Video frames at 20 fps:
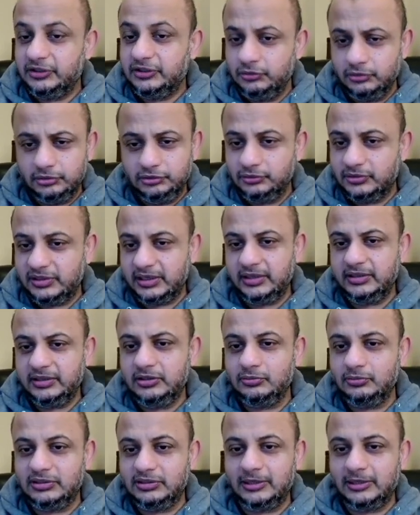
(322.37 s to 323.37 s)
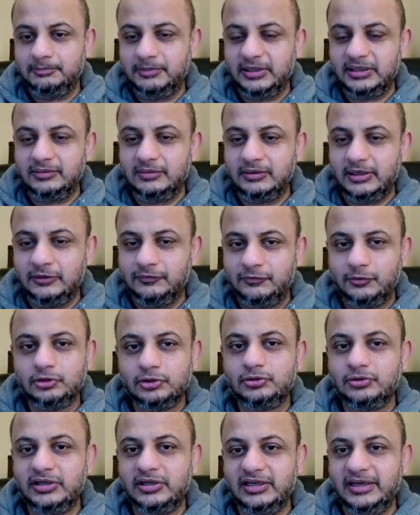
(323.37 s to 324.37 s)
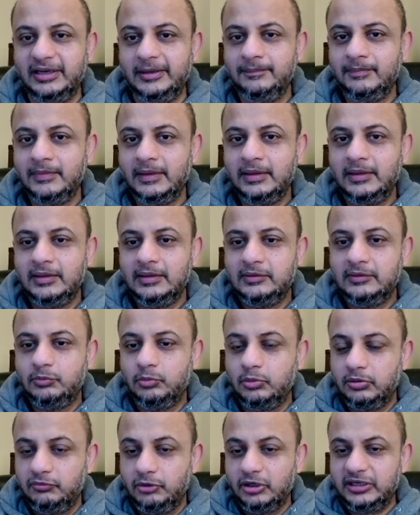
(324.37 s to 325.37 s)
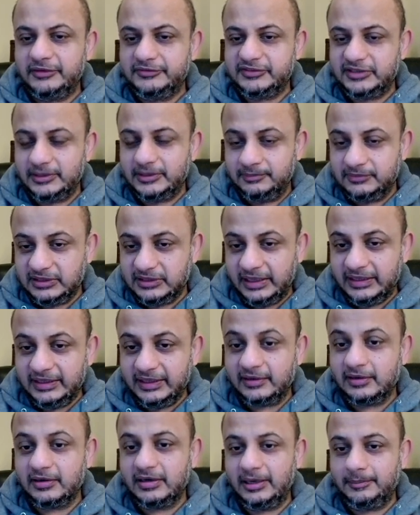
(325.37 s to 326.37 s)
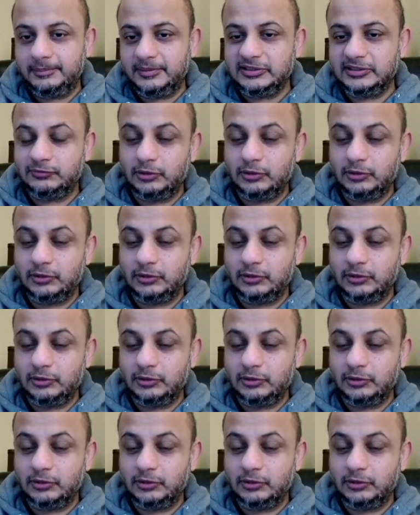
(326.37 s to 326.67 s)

You can do that, but unfortunately, what if an error happens?